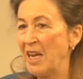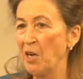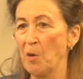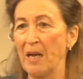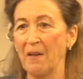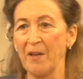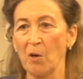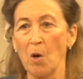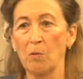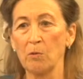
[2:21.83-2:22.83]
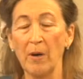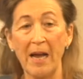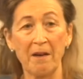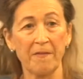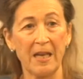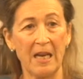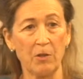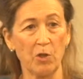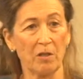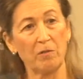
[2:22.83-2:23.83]
care about their own
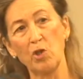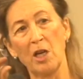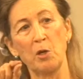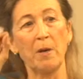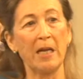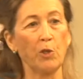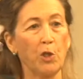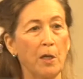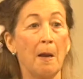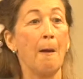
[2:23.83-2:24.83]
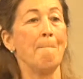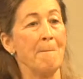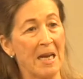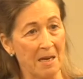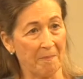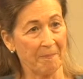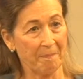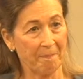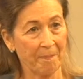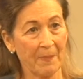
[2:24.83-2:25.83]
gratification. Generation me.
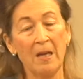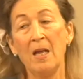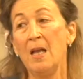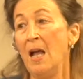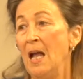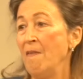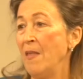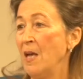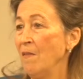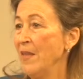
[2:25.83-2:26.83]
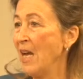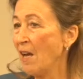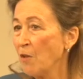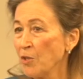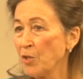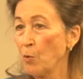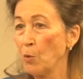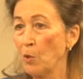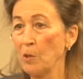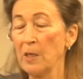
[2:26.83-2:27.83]
And then the other
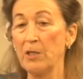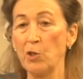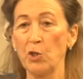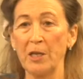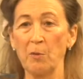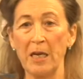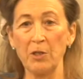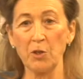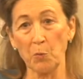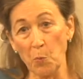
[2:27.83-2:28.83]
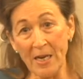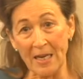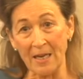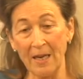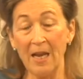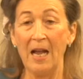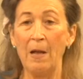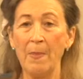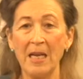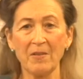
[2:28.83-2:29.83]
school is Generation we.
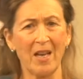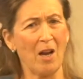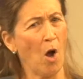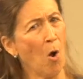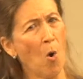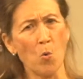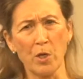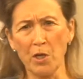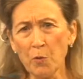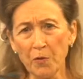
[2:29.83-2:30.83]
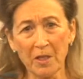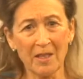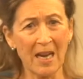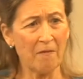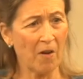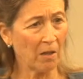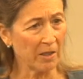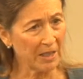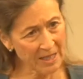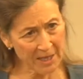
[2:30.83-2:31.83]
And they say, oh, youth today
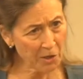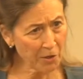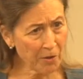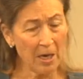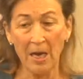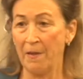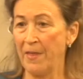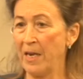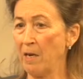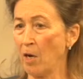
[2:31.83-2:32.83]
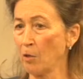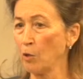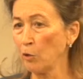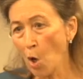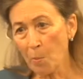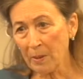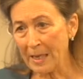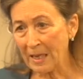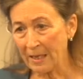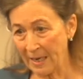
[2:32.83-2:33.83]
volunteer. They are
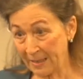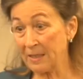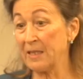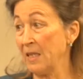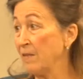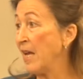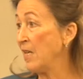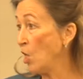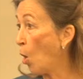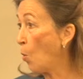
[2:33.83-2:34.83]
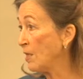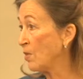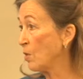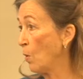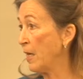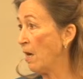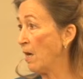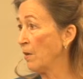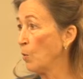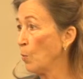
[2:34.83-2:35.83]
globally connected. They know what's going
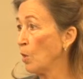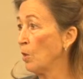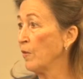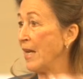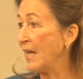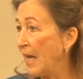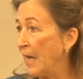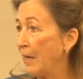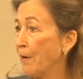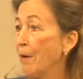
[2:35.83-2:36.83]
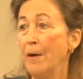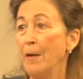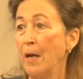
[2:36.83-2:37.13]
on in the world. They care